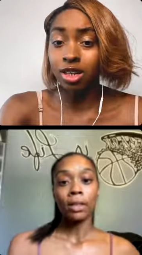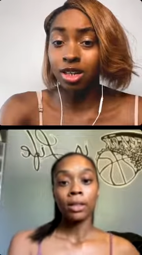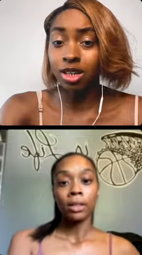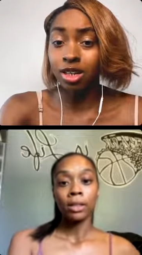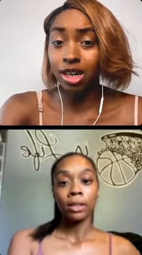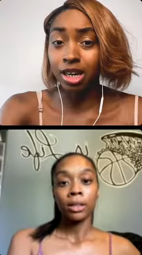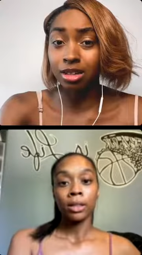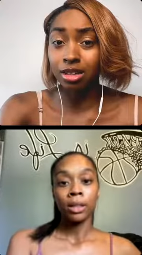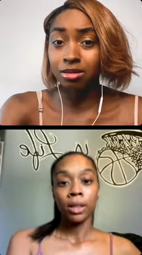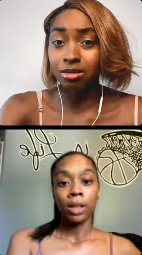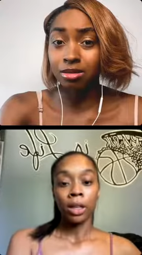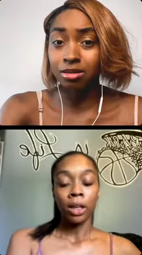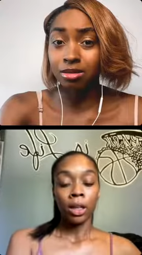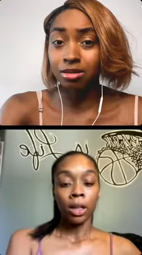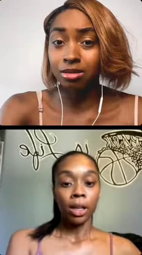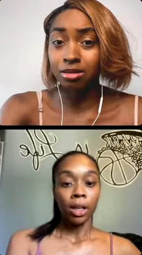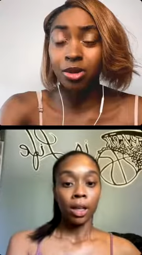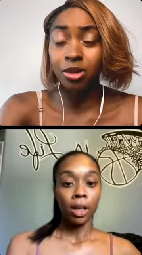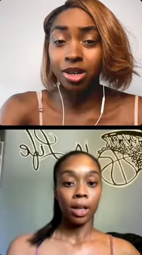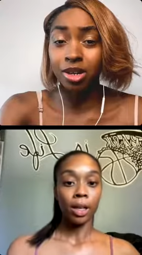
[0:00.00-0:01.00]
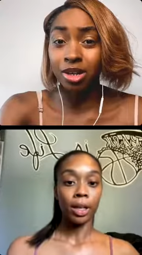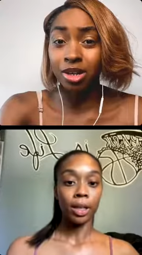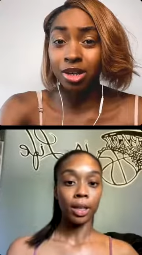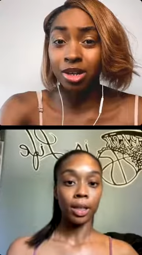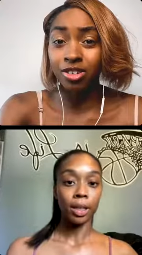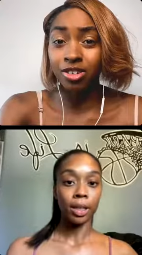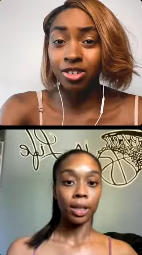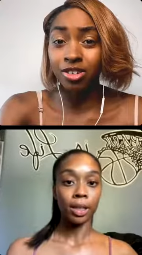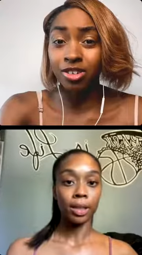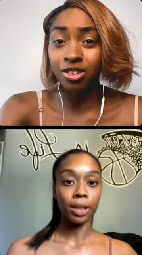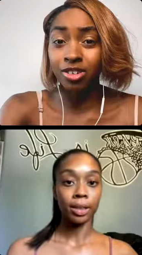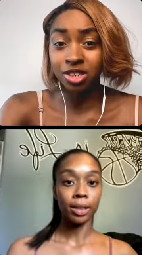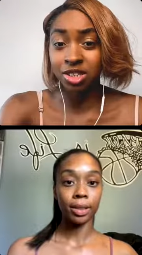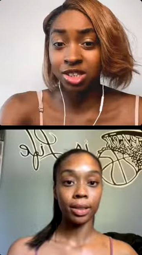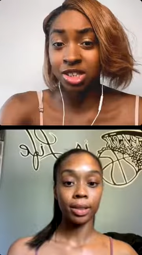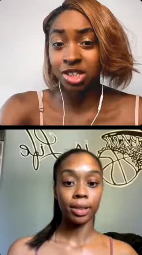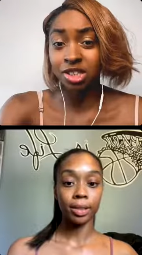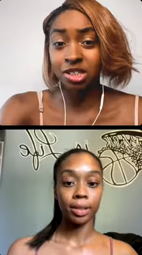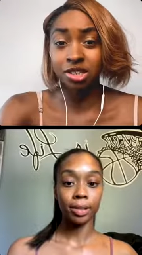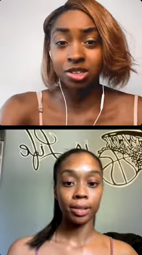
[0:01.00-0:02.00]
Speaker 1: like people in their 50s and
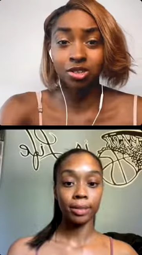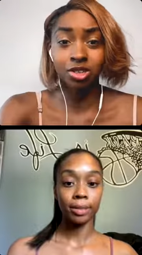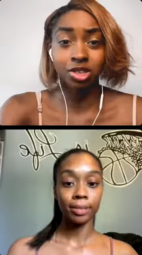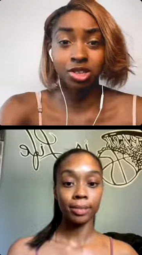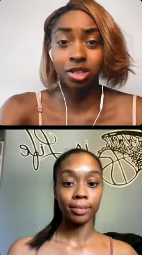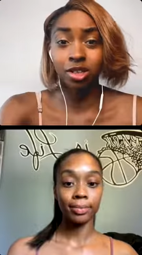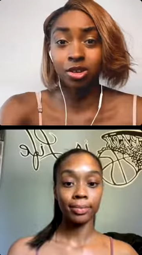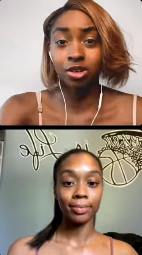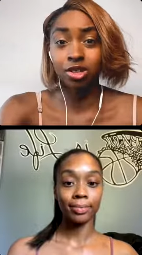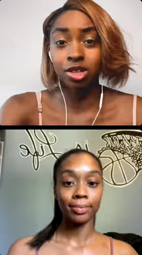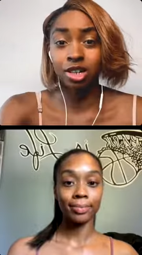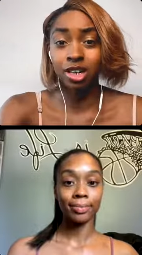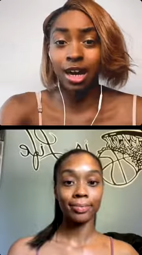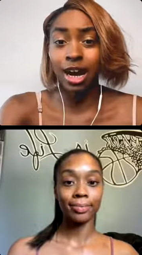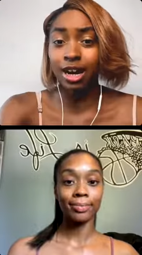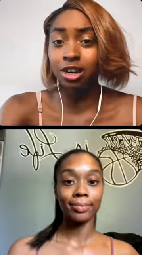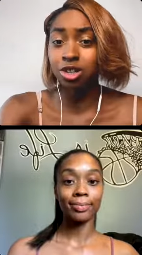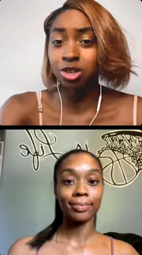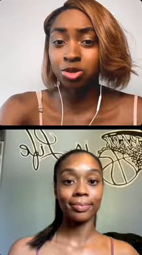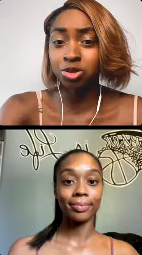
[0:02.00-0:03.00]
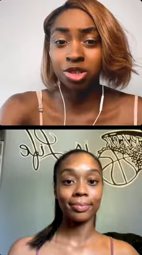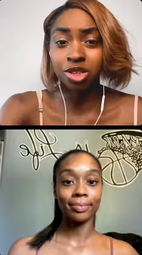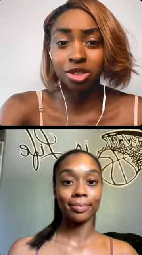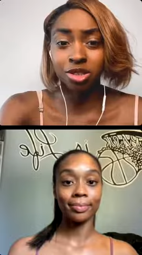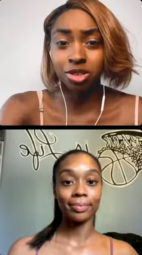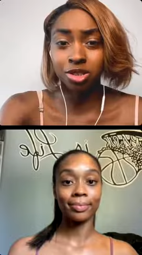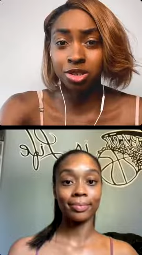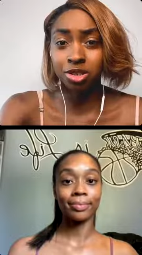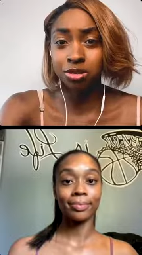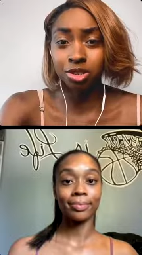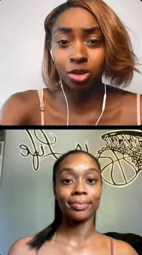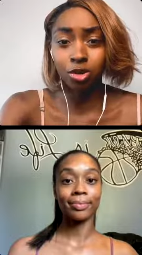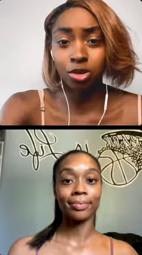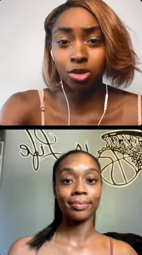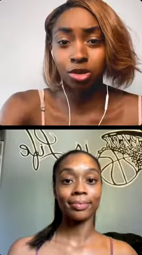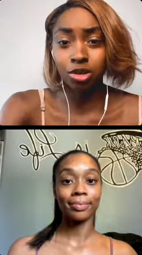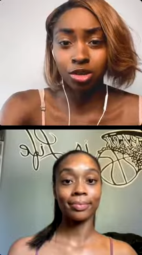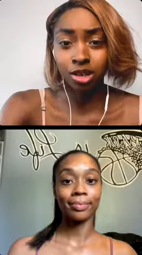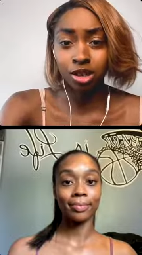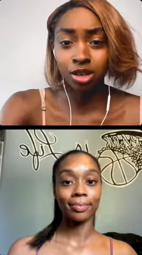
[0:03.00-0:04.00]
60s to just learn it. How did you get it so
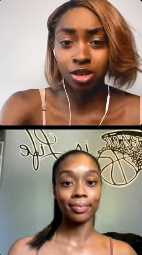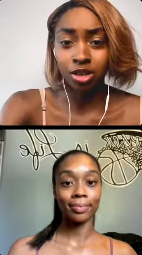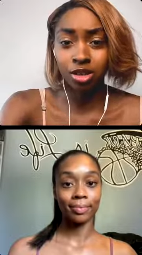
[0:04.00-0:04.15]
early?